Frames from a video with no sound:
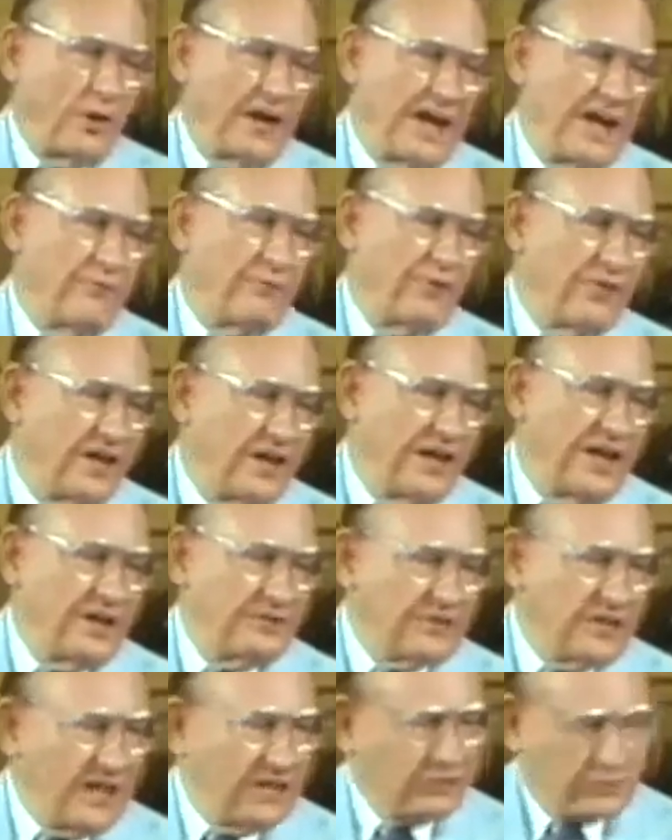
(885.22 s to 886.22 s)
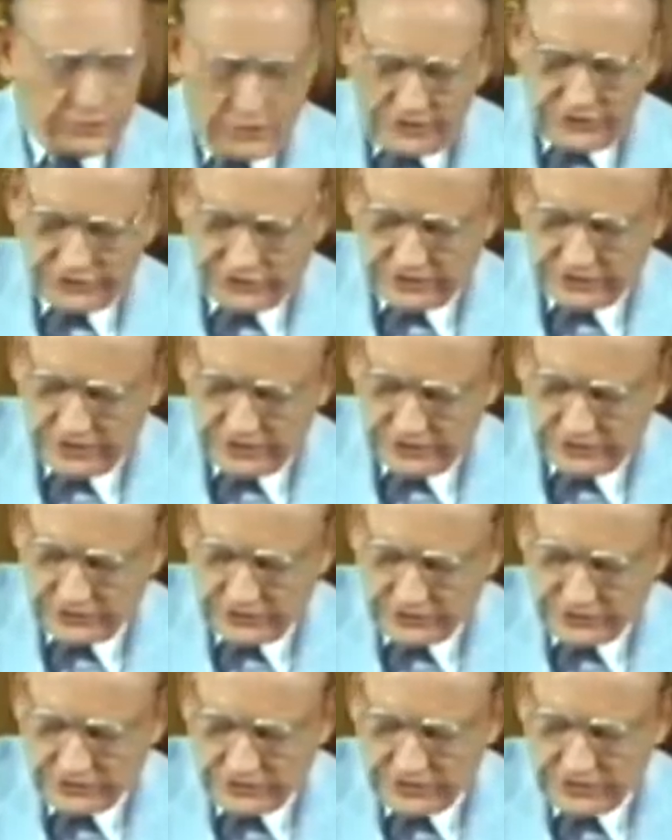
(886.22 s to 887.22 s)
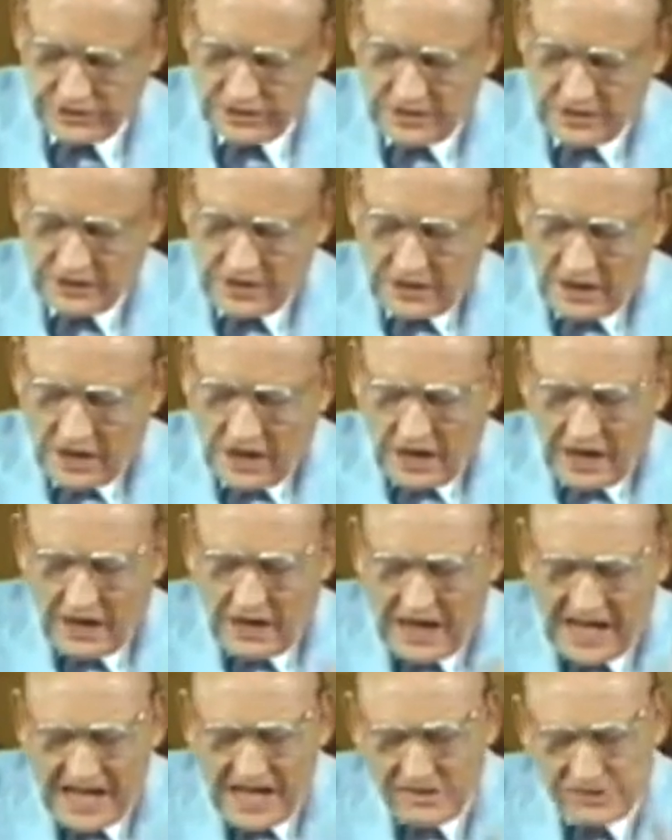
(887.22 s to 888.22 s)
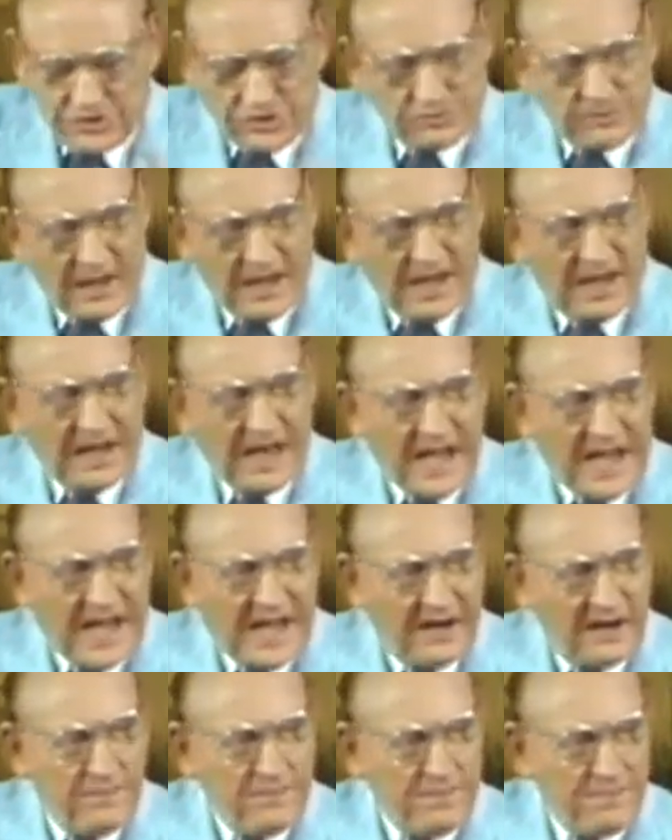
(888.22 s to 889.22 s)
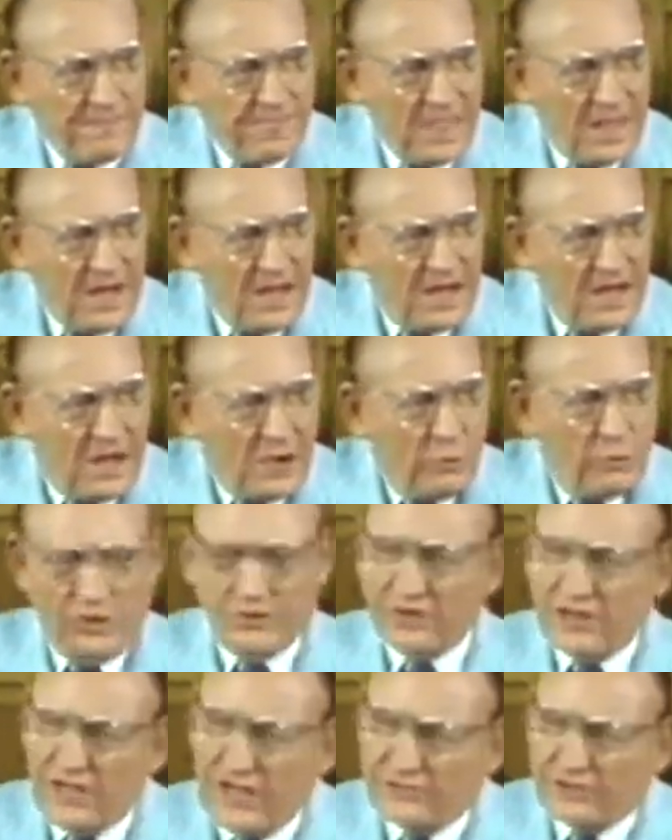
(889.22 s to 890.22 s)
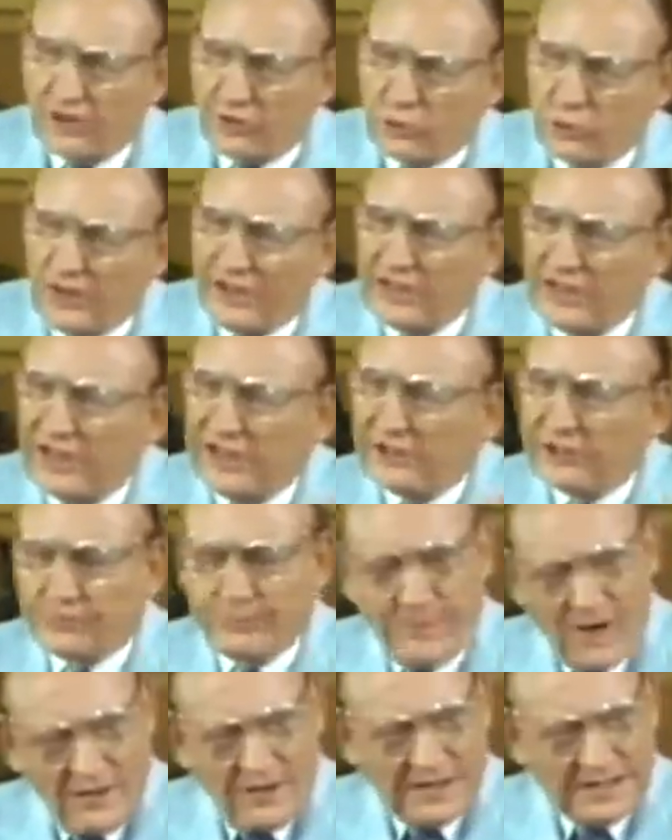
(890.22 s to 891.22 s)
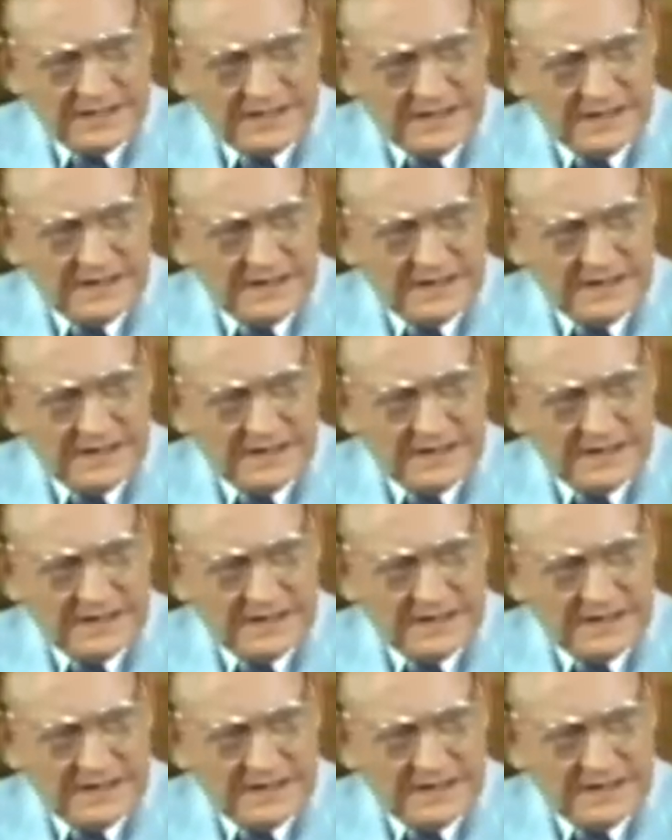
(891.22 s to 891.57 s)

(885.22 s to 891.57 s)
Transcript: have within us, as Christians, a last man, Adam, which is a quickening spirit.